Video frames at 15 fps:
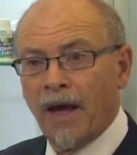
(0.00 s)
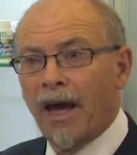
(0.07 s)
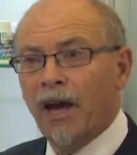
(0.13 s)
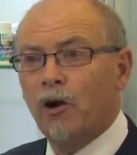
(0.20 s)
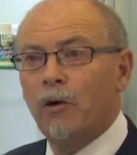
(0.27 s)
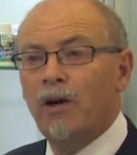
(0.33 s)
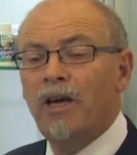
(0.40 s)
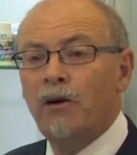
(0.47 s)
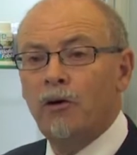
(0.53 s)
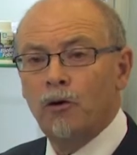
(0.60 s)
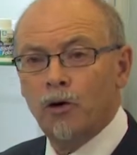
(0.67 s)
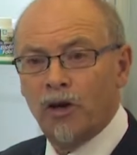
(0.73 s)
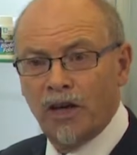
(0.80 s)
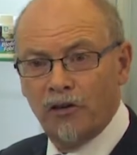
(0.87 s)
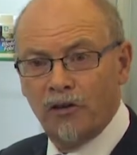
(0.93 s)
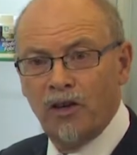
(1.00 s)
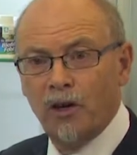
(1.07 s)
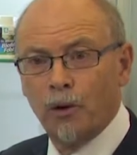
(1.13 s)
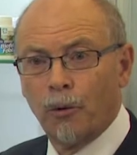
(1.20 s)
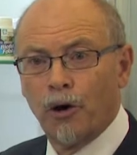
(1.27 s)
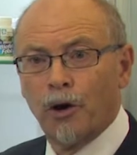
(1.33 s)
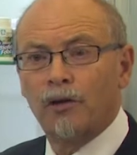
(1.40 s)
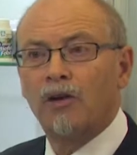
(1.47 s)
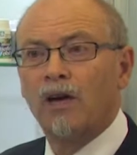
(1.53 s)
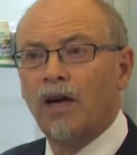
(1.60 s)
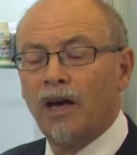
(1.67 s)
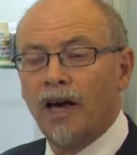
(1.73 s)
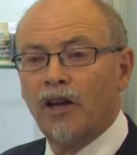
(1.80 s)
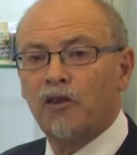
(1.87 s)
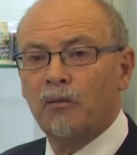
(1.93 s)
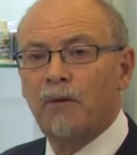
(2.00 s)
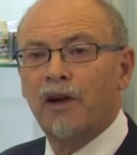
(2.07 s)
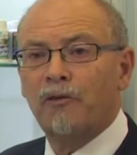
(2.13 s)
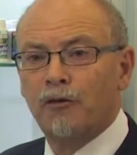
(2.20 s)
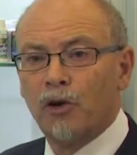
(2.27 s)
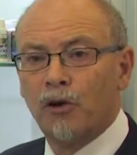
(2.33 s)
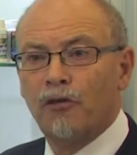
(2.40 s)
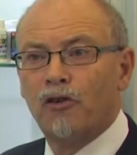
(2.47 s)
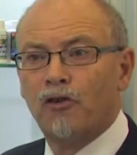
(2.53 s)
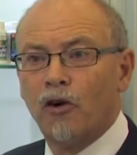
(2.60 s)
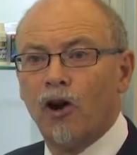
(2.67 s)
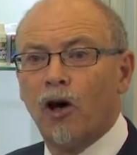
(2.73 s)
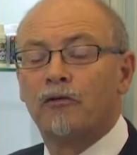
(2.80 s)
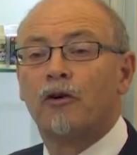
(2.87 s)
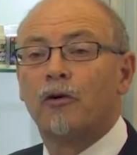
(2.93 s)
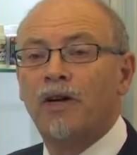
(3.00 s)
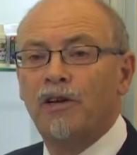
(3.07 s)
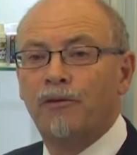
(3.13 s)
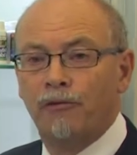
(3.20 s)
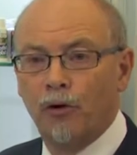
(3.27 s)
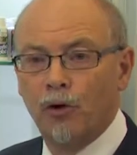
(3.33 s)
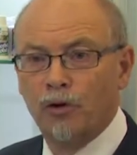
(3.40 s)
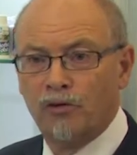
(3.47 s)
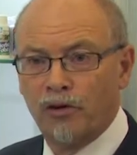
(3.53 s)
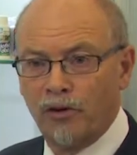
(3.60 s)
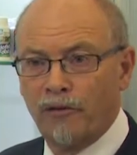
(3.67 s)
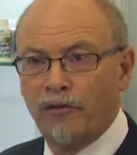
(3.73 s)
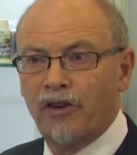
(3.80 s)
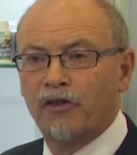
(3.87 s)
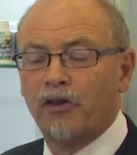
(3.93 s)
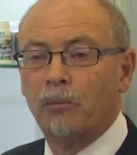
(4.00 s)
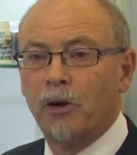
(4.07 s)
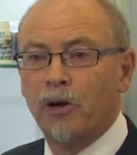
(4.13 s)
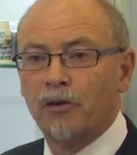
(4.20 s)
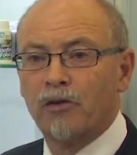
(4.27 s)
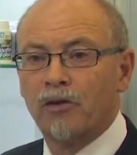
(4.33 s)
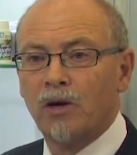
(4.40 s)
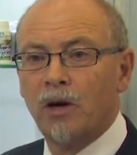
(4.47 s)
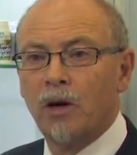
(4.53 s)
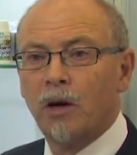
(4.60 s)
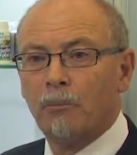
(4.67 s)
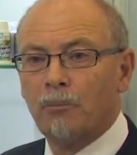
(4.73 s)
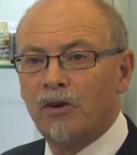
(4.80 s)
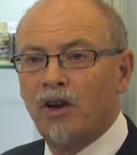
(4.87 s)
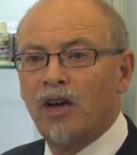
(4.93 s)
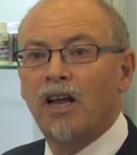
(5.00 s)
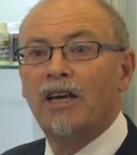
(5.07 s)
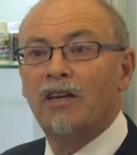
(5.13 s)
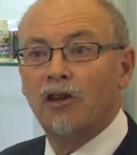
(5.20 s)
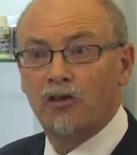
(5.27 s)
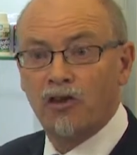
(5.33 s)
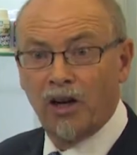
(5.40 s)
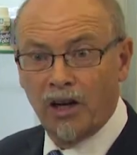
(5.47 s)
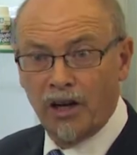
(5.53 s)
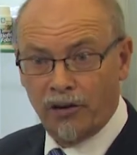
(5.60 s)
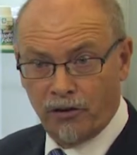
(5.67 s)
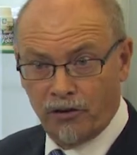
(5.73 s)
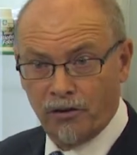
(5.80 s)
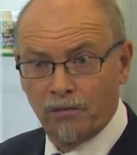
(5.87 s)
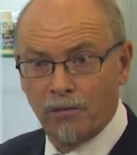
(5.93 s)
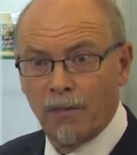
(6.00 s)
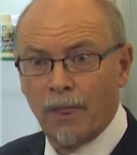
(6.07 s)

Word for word: And green, you can see the word, it's made for the fish who love green food, vegetables, particularly the cichlids,